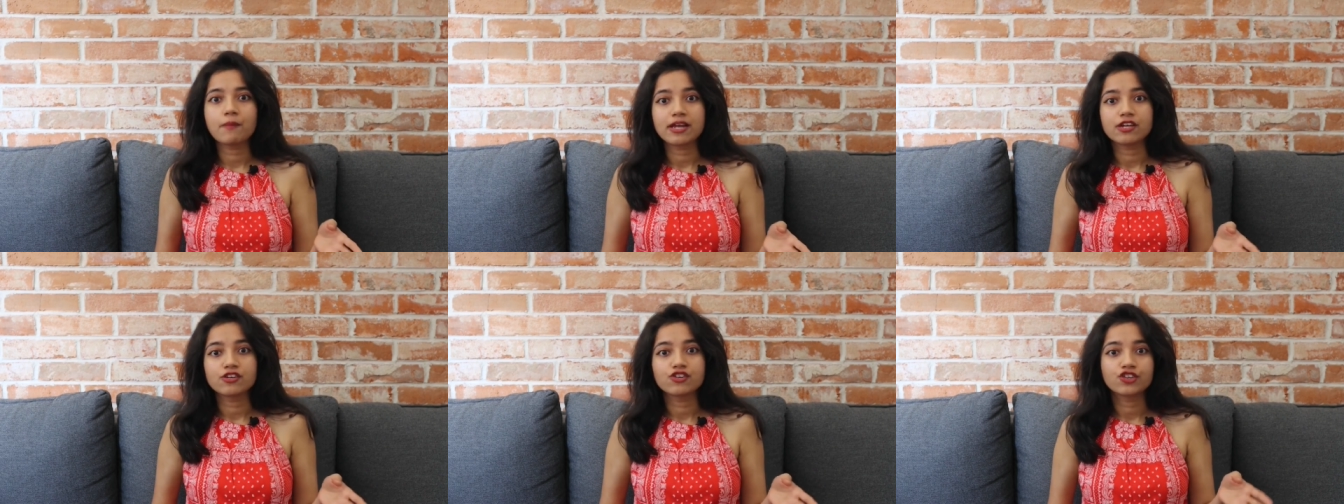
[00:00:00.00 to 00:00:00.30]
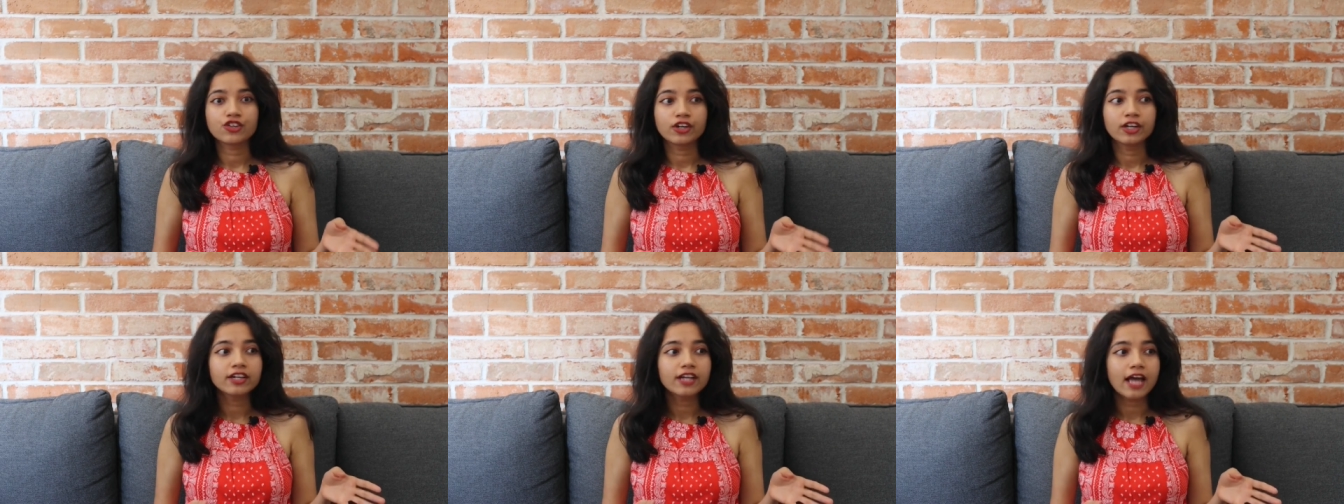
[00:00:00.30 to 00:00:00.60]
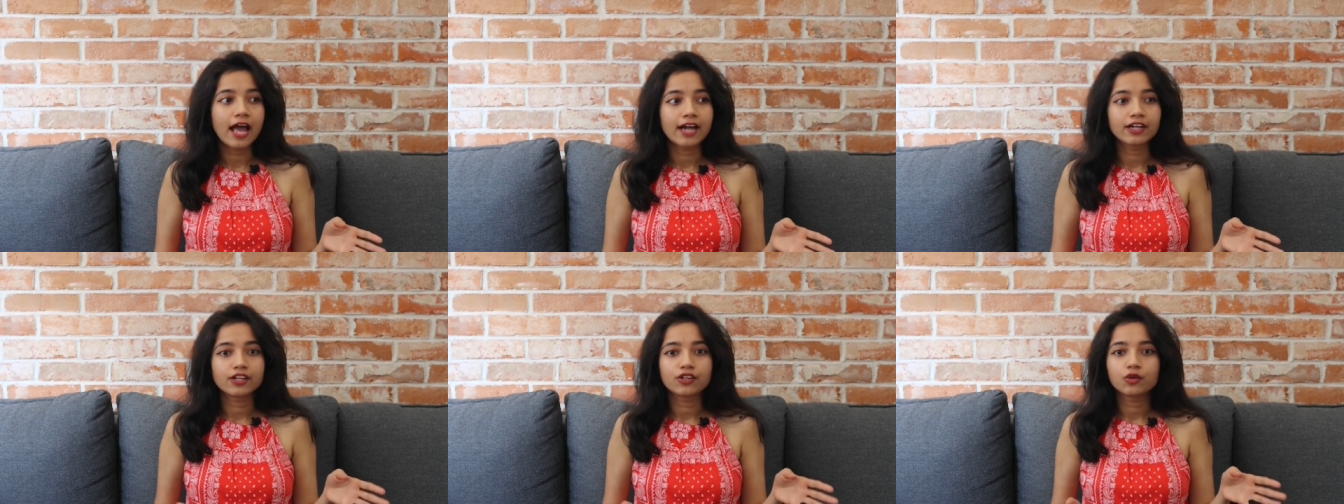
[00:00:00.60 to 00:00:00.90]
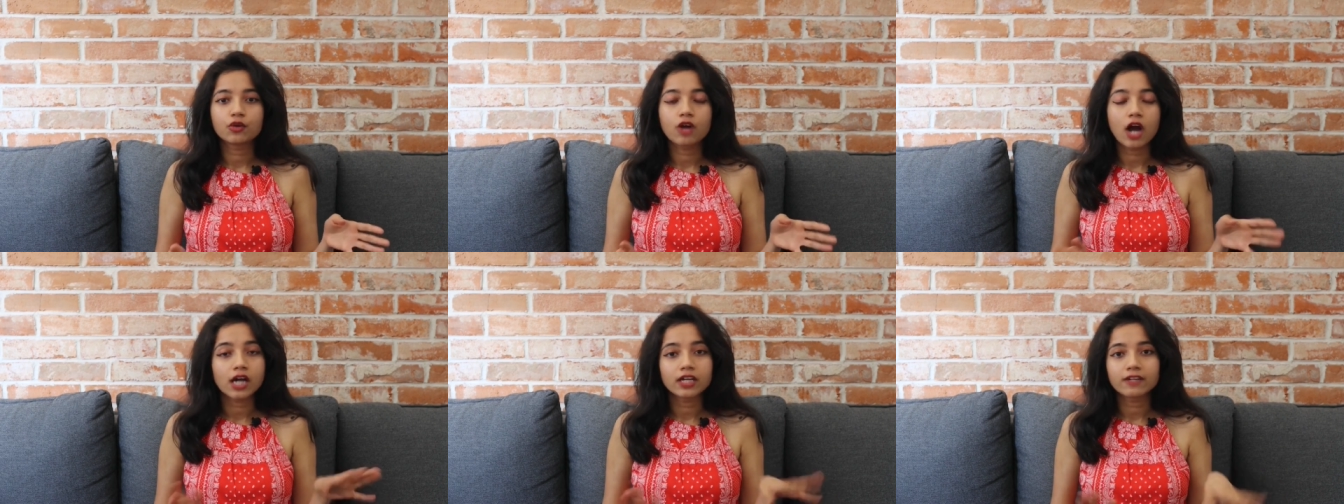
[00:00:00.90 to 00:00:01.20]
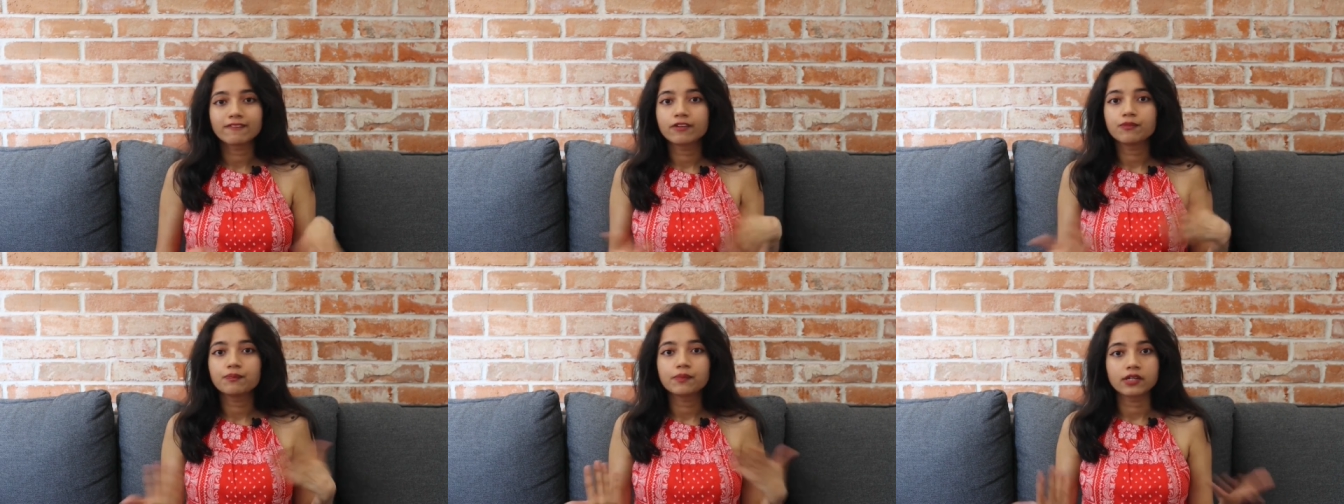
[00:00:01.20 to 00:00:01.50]
mentioned and you
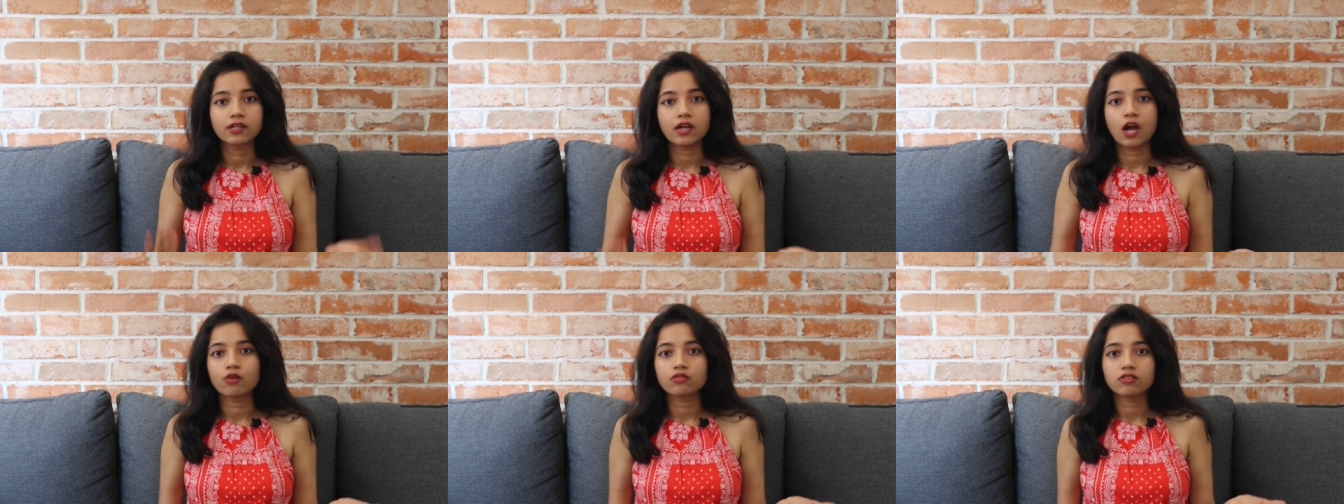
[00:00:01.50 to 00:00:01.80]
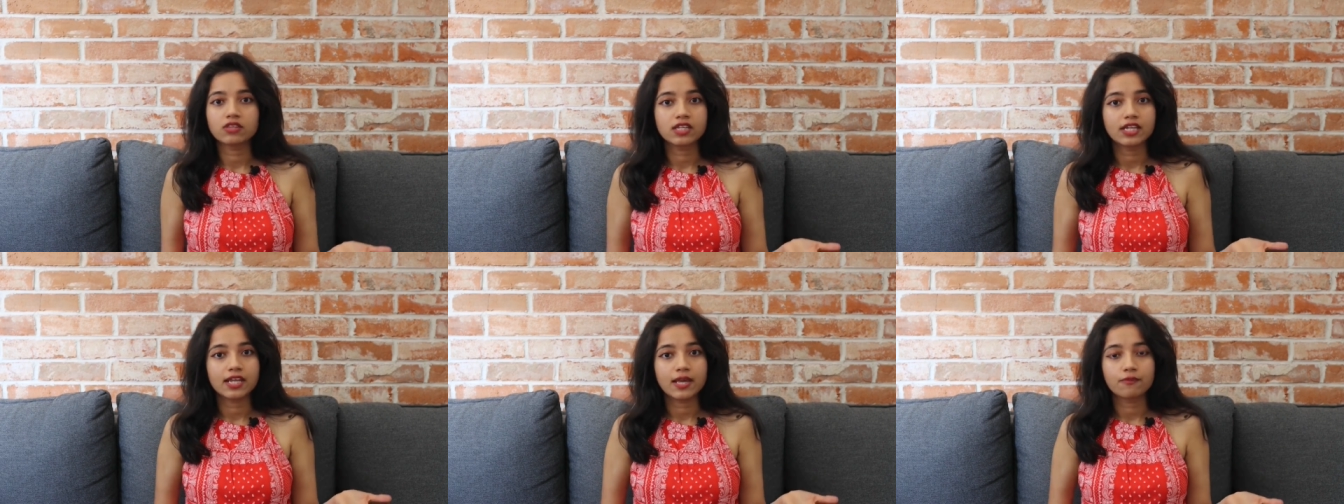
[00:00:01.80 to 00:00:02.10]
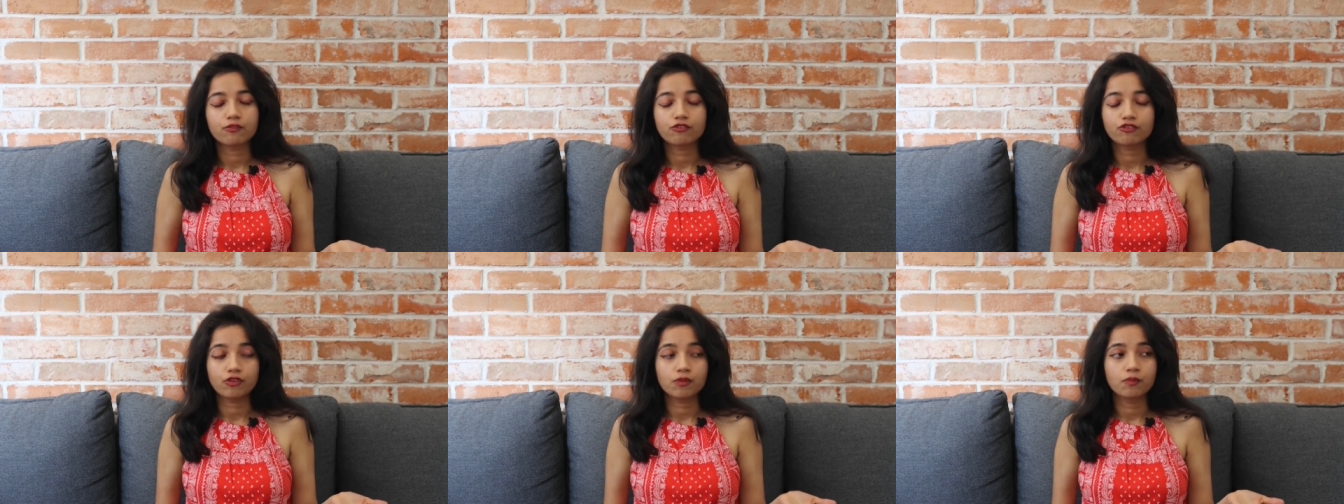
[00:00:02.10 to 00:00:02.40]
can't even pronounce the names